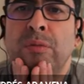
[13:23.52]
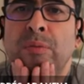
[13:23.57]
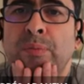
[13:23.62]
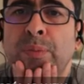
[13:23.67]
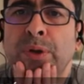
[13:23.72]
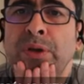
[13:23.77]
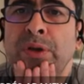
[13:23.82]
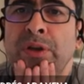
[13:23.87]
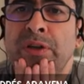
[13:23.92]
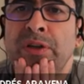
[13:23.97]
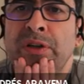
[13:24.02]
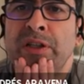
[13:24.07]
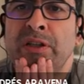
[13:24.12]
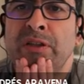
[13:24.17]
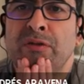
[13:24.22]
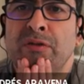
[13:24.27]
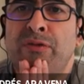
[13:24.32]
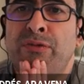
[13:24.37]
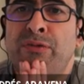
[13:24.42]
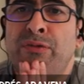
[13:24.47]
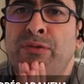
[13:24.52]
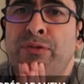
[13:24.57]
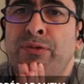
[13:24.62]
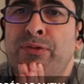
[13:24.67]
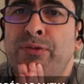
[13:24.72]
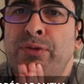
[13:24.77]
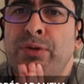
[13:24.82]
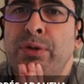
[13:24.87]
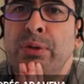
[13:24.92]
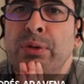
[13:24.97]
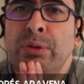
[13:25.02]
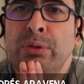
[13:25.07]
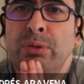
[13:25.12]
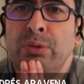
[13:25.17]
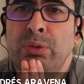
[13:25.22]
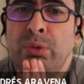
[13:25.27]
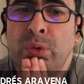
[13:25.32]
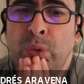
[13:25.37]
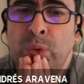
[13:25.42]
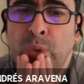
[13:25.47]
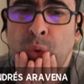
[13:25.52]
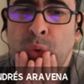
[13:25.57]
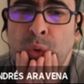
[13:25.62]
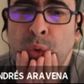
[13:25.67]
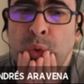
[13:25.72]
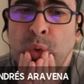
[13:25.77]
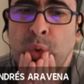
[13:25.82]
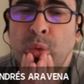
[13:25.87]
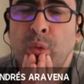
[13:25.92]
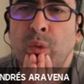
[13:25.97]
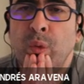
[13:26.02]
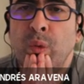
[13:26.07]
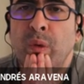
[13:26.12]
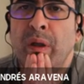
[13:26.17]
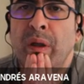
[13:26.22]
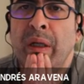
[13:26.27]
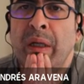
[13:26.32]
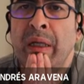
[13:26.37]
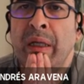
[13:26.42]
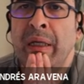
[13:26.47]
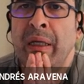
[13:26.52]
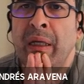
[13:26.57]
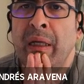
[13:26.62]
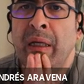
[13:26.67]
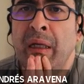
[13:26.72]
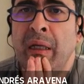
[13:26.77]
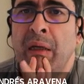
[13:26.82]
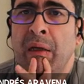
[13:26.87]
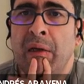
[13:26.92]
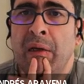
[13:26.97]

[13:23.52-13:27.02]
point is this: 4 to 3